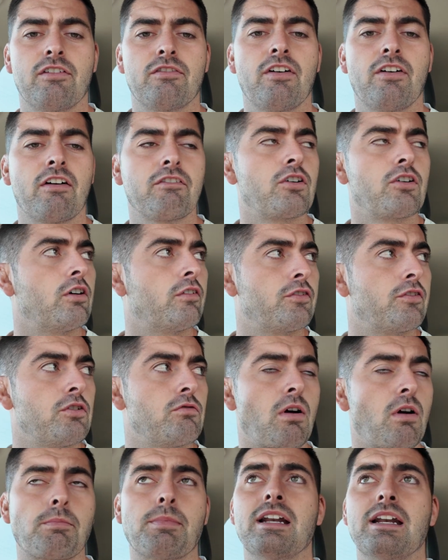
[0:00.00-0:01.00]
I've got a
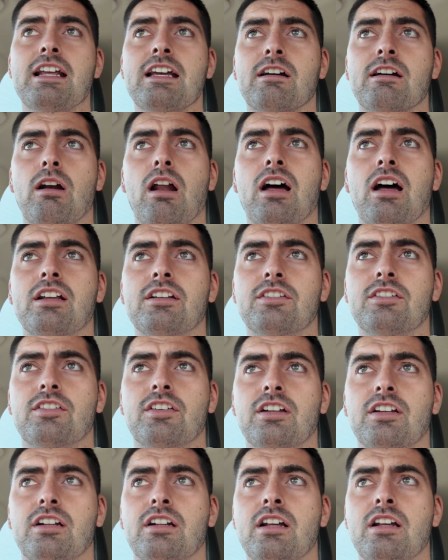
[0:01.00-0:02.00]
few rugby league
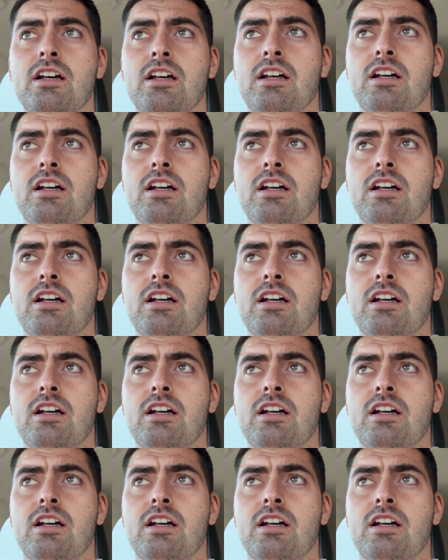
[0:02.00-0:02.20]
clients and